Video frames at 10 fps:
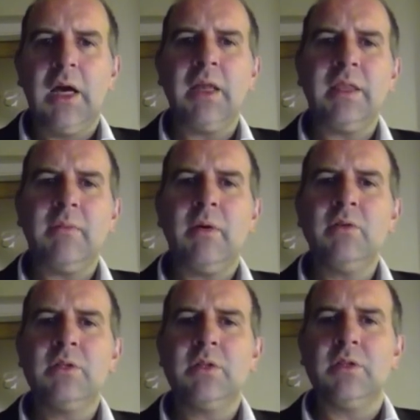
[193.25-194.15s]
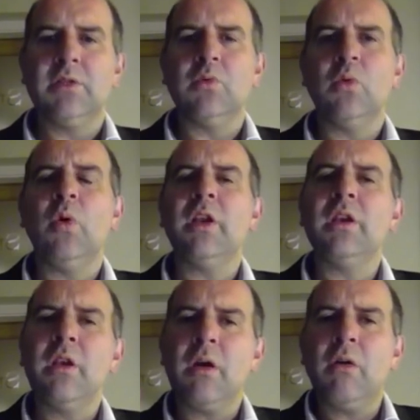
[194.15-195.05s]
I think most surgeons will want to
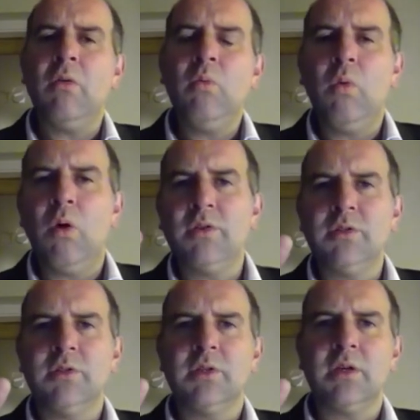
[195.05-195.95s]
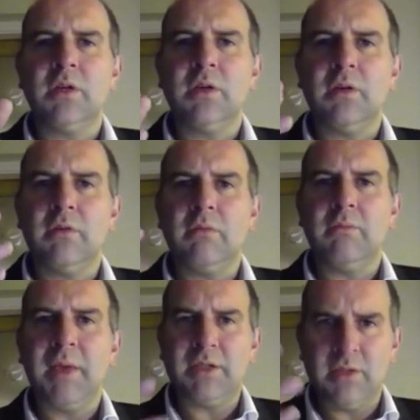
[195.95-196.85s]
know what uh,
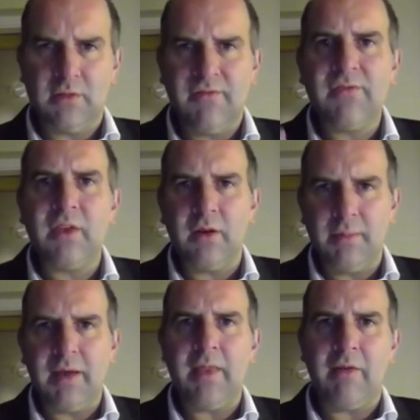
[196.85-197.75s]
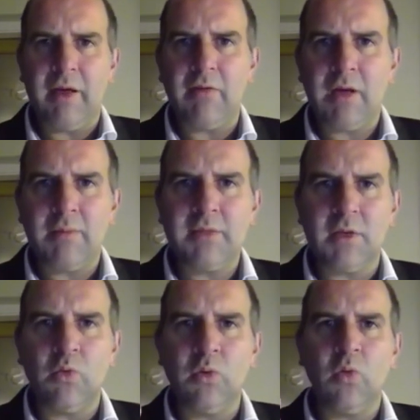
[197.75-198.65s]
patients feel about their outcome,
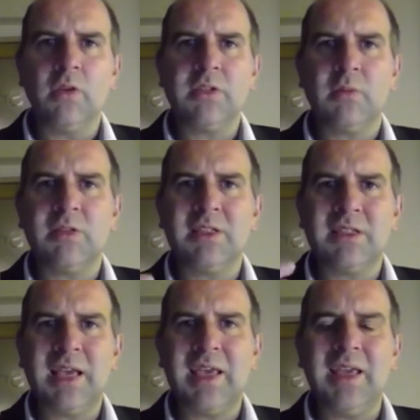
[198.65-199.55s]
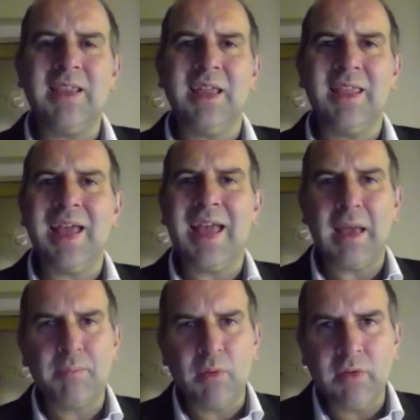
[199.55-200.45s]
and wouldn't want someone to say that they're
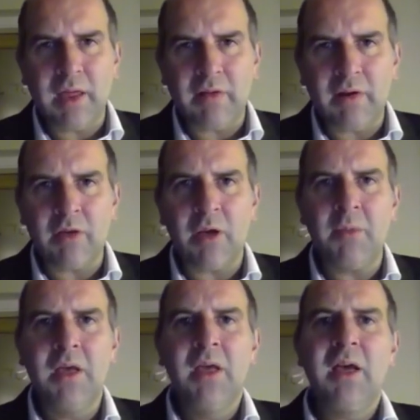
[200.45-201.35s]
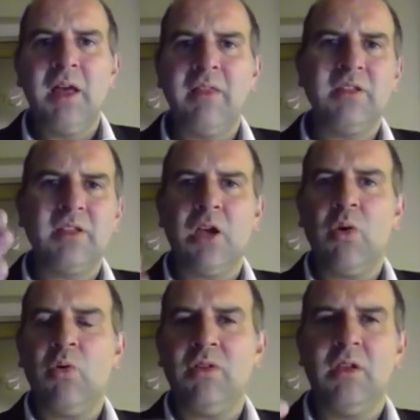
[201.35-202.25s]
happy with their outcome, and then to
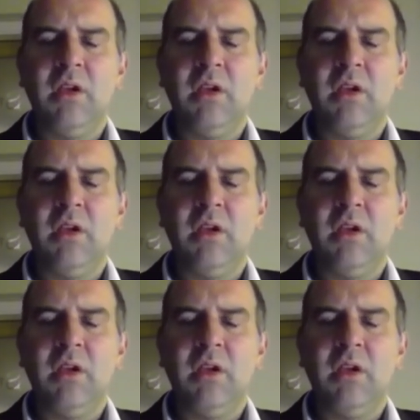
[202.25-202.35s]
go on,